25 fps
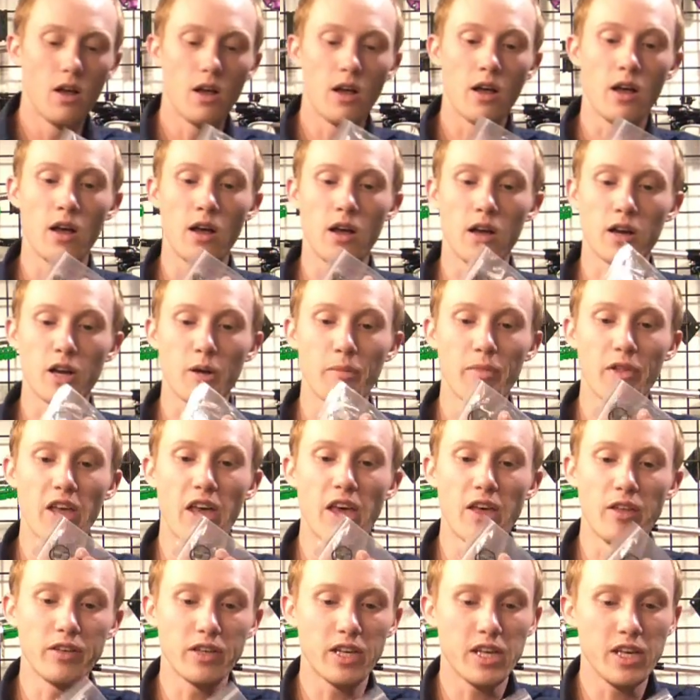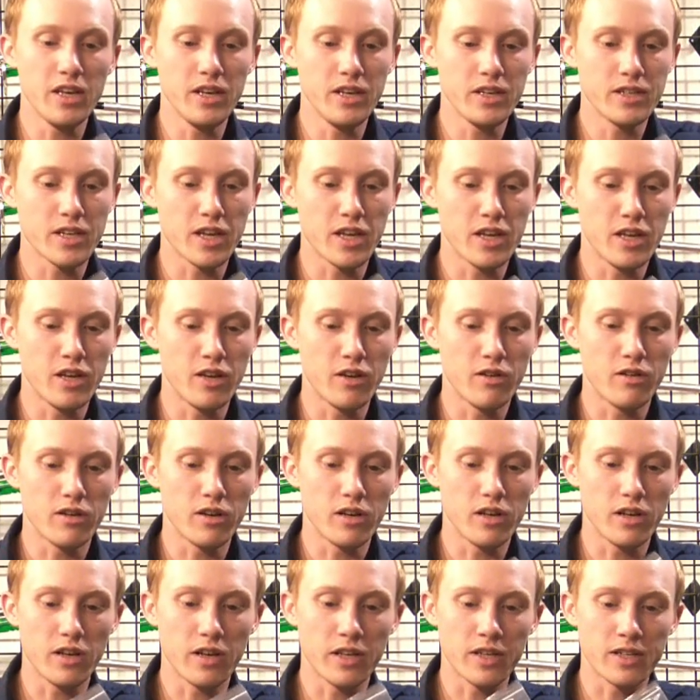a couple Allen keys,
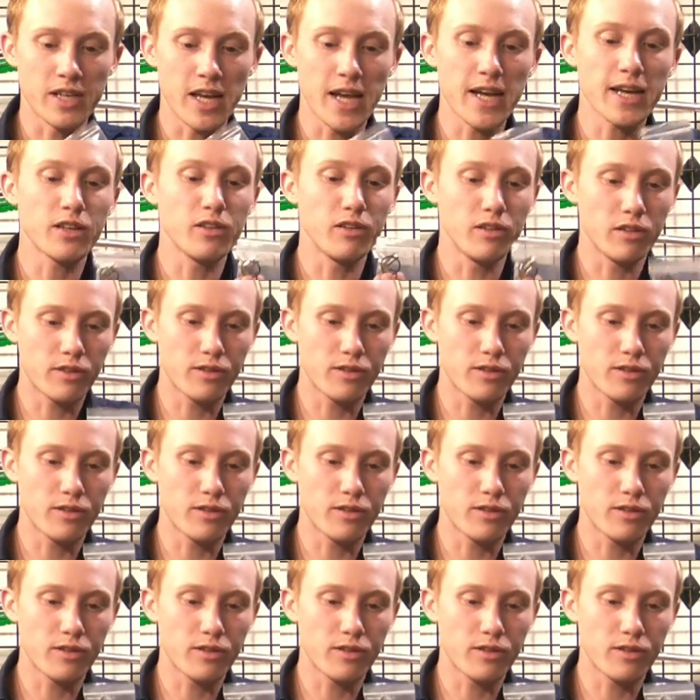and exactly